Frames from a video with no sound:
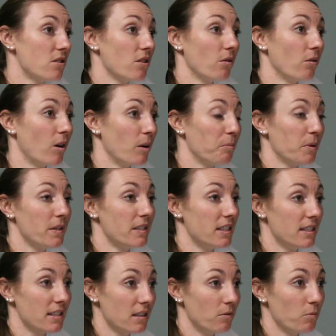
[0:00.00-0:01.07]
So our
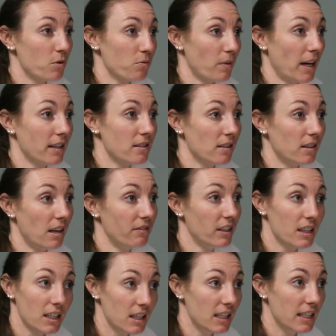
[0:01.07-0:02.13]
preseason was ranked
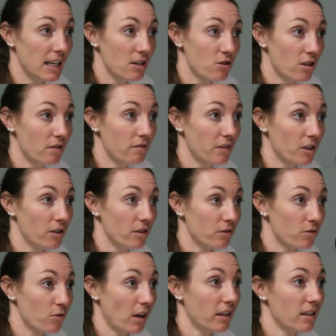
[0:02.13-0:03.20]
11th in the nation for
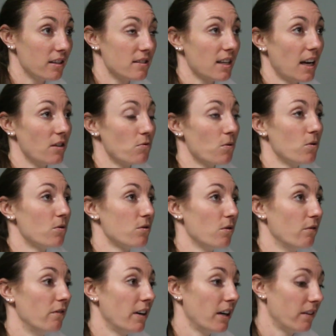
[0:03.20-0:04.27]
strength of schedule.
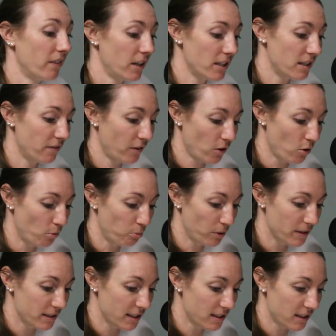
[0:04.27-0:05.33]
So very, very difficult
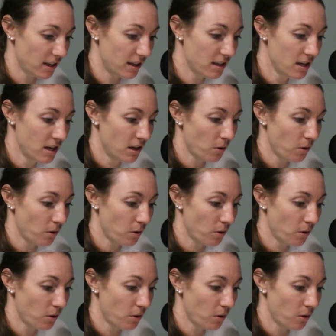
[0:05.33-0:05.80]
preseason.